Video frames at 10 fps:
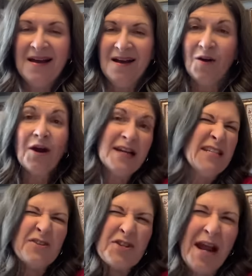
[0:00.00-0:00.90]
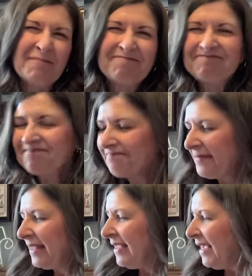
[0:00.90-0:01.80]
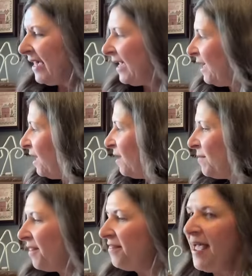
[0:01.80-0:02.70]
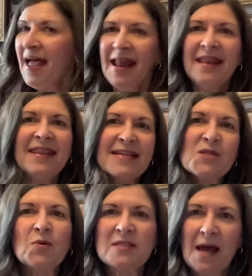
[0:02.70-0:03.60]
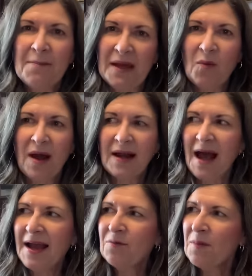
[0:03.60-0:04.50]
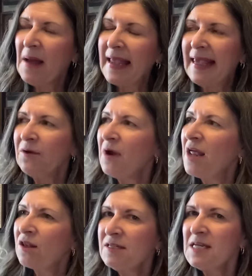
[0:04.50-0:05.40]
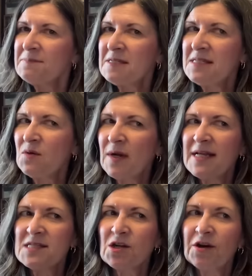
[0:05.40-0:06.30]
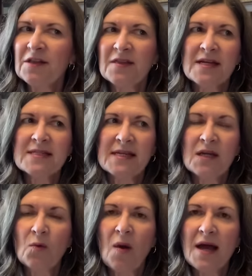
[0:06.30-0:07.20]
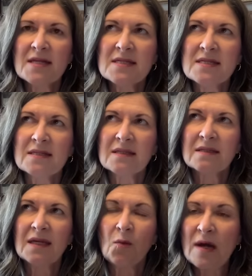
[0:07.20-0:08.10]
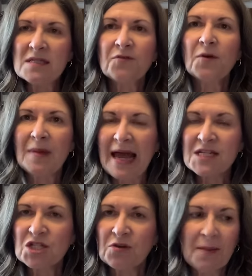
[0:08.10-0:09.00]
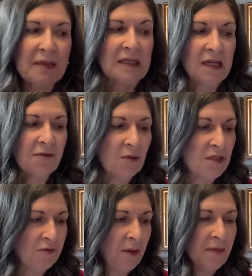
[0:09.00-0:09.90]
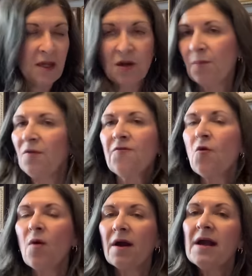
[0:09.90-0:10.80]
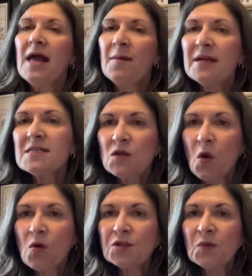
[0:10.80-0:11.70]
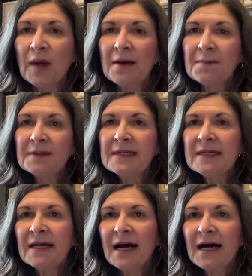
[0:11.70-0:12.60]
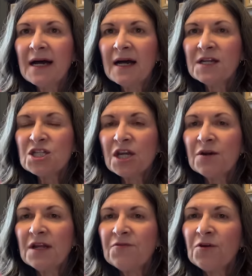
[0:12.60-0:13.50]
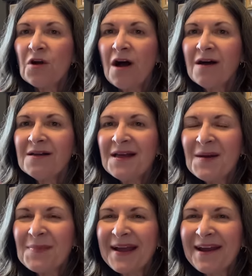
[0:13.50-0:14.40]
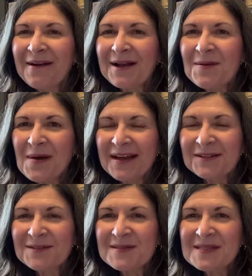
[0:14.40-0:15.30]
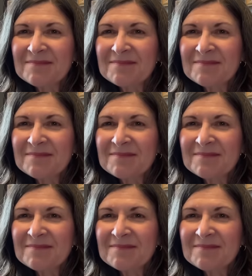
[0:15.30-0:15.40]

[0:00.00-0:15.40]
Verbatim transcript: or on a tier tray. Um, then this was a big one. I, I can't, I looked up to see when I started this and it was, it wasn't from last year. I believe it was from the year before, but it's an older whip uh, Charity for All by Erica Michaels.